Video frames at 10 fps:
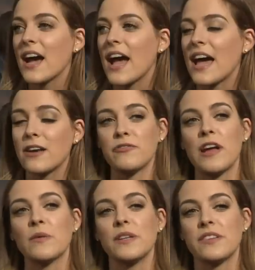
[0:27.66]
I had a
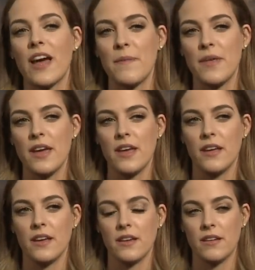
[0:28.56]
friend one time that
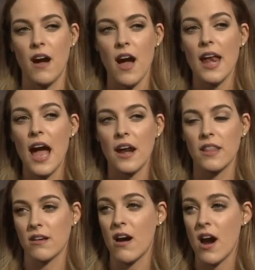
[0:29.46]
got out
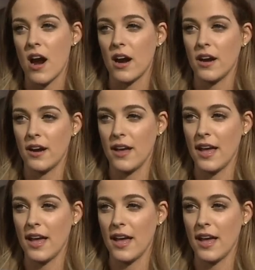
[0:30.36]
of the car